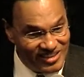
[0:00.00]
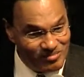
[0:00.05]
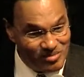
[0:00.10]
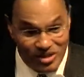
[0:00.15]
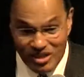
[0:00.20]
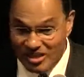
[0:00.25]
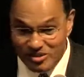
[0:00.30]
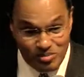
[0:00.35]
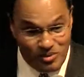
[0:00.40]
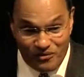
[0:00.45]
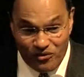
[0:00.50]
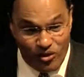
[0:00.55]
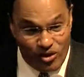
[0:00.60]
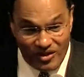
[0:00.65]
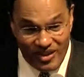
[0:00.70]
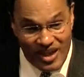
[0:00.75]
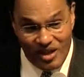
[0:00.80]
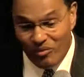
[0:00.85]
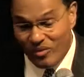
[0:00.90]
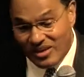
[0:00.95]
Because
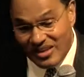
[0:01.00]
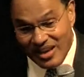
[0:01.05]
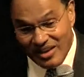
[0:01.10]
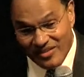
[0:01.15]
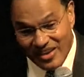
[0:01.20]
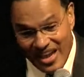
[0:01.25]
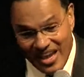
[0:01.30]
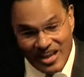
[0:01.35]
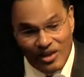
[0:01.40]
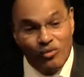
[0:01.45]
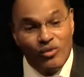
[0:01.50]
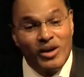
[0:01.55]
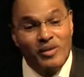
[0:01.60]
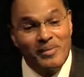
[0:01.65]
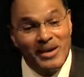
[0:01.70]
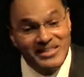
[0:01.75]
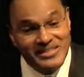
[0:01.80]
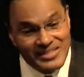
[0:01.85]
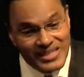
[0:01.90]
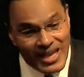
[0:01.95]
before that, we never had it. What
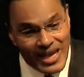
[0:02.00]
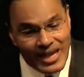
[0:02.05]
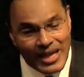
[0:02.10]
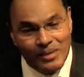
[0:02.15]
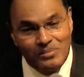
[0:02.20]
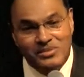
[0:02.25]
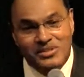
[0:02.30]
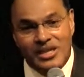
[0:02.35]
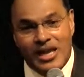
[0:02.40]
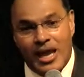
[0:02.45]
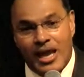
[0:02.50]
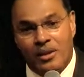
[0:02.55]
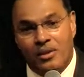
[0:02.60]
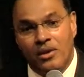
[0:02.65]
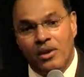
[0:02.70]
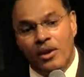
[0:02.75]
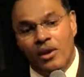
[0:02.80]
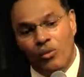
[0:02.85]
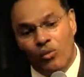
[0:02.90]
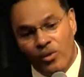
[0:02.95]
am I saying? I'm saying
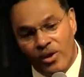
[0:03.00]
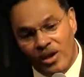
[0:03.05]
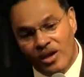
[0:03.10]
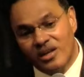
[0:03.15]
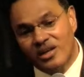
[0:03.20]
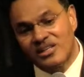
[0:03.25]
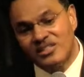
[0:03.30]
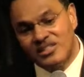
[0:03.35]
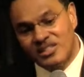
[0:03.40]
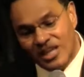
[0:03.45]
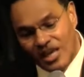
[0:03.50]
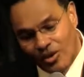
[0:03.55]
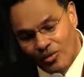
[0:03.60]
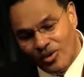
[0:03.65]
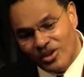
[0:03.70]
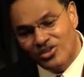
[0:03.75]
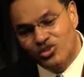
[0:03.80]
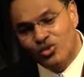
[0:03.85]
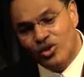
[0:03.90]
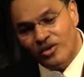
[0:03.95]
we are
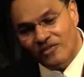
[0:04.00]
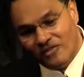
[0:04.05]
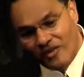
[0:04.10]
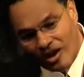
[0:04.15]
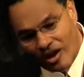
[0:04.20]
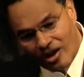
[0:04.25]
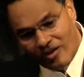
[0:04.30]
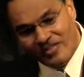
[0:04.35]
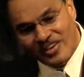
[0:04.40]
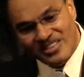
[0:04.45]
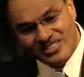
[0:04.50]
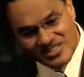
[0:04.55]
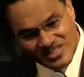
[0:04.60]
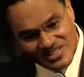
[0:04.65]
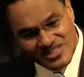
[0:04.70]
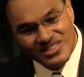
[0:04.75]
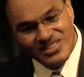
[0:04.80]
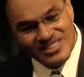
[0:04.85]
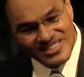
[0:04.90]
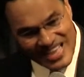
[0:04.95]
continuing to evolve as a
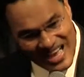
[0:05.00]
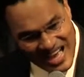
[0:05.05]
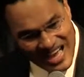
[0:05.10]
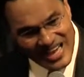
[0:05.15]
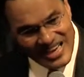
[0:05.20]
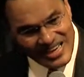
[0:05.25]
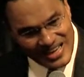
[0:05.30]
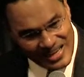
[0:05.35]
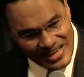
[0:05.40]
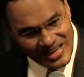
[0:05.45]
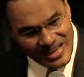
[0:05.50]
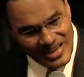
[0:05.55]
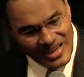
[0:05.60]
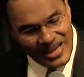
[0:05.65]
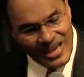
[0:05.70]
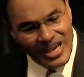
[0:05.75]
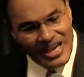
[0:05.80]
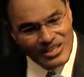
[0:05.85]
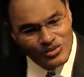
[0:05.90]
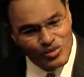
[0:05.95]
society
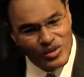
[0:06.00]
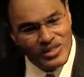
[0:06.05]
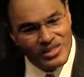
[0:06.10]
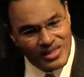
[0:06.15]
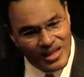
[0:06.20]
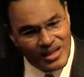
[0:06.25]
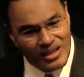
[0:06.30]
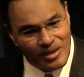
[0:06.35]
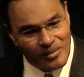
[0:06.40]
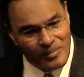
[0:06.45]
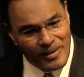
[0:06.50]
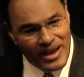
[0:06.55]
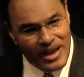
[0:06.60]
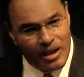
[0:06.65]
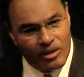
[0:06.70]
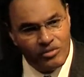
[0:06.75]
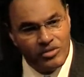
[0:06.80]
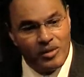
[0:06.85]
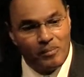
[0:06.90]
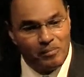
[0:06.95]
as we think
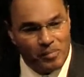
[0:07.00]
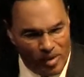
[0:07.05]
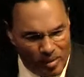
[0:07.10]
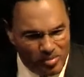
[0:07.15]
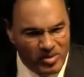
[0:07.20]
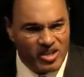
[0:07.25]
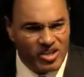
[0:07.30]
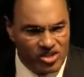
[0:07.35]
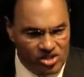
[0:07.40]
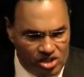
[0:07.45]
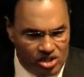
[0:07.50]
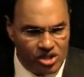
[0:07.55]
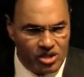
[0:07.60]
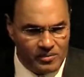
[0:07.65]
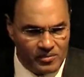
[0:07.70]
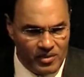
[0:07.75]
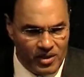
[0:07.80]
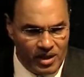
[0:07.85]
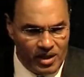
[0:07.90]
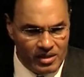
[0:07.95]
about the public
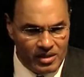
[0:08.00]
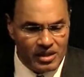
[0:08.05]
good.